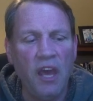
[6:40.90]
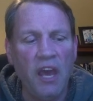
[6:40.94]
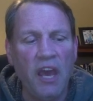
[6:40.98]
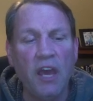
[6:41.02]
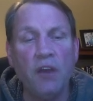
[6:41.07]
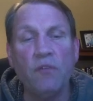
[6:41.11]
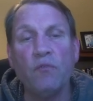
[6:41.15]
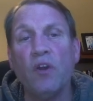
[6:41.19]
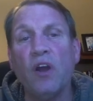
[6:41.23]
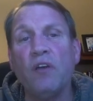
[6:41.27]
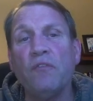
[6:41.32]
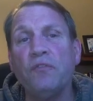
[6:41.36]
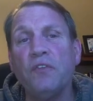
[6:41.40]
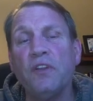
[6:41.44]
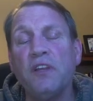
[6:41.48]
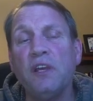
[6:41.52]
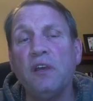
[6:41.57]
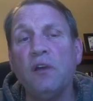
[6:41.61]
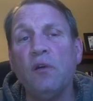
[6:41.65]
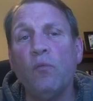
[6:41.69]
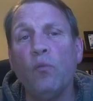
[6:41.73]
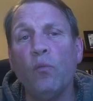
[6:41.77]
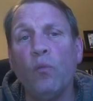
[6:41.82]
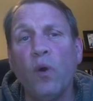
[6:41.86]
and
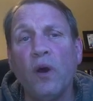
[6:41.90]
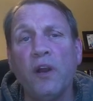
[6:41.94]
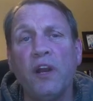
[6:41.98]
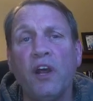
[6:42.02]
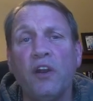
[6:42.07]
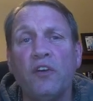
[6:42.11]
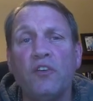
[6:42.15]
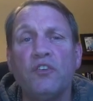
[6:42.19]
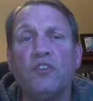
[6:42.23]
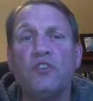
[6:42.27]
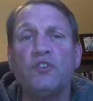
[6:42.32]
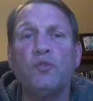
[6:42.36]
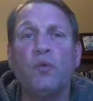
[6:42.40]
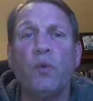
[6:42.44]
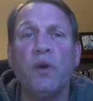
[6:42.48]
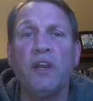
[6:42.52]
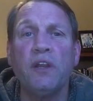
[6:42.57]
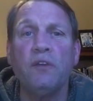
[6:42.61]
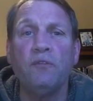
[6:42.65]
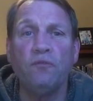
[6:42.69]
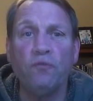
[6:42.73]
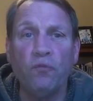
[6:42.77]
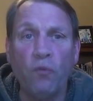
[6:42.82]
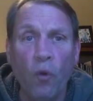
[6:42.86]
roughly
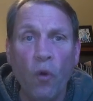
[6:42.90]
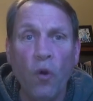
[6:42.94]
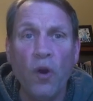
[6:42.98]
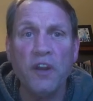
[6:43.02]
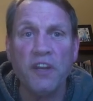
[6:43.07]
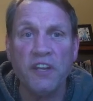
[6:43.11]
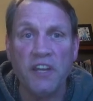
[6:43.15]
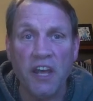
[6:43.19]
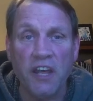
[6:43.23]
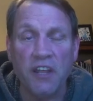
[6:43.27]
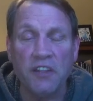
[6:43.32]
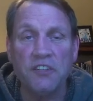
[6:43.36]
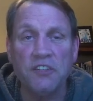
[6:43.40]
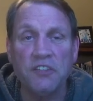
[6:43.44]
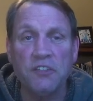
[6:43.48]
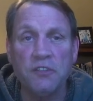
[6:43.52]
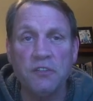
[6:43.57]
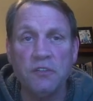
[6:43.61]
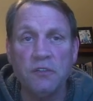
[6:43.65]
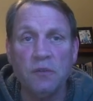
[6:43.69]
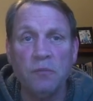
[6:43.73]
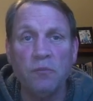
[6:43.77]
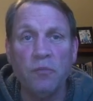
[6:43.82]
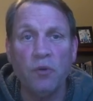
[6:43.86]
124
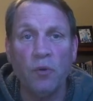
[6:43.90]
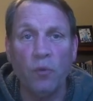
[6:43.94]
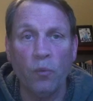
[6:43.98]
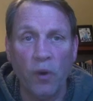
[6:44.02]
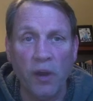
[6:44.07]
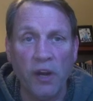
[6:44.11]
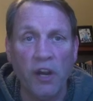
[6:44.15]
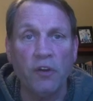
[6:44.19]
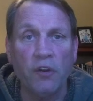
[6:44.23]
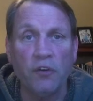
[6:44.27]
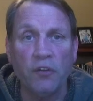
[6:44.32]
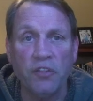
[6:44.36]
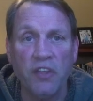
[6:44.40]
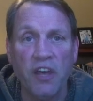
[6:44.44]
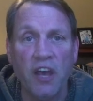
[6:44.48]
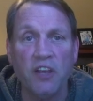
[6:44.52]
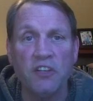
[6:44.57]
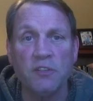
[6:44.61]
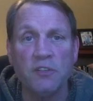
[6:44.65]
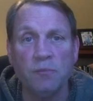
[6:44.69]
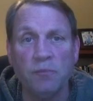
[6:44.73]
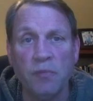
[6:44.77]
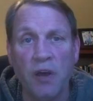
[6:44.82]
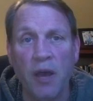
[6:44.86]
deaths per
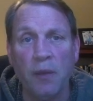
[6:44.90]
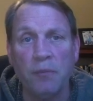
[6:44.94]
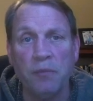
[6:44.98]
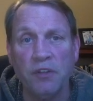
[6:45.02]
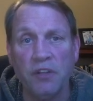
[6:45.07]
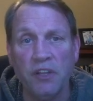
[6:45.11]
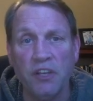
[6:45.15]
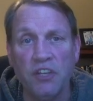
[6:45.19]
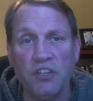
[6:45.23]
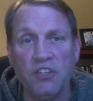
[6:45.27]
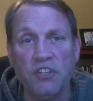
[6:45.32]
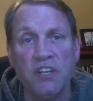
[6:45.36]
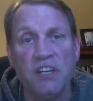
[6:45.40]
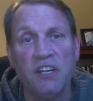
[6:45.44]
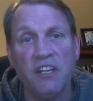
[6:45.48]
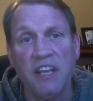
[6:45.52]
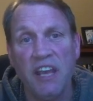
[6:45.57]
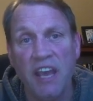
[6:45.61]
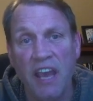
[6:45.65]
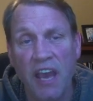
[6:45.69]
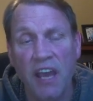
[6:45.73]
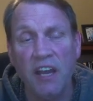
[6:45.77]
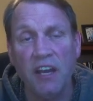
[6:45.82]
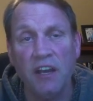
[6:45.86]
100,000 population in
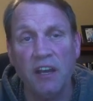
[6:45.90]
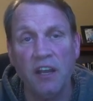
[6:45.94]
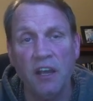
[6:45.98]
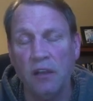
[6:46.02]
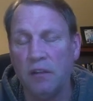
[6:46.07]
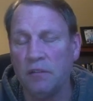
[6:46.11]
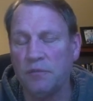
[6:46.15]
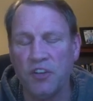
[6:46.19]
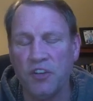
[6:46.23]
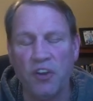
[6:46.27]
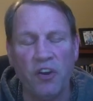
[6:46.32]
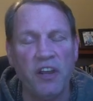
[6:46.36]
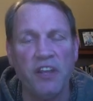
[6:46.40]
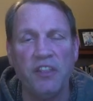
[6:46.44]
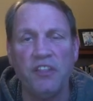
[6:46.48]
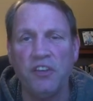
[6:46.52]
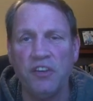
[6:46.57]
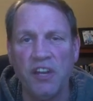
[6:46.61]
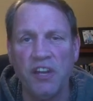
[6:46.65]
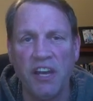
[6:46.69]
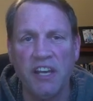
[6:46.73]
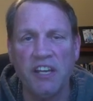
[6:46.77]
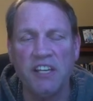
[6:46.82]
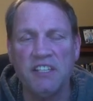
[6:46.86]
in the
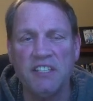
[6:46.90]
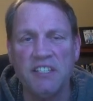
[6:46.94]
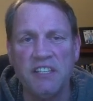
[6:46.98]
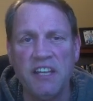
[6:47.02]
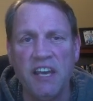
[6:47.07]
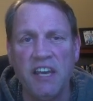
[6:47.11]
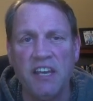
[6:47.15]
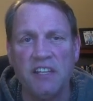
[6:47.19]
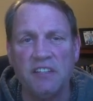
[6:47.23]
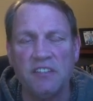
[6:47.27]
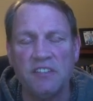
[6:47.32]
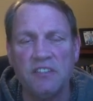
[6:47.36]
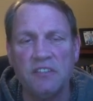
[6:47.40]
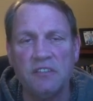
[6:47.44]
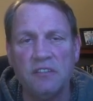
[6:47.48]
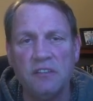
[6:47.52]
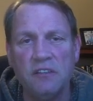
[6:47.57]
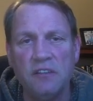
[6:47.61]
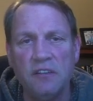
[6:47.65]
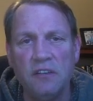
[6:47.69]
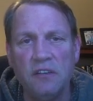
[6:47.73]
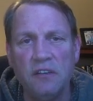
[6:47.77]
United States.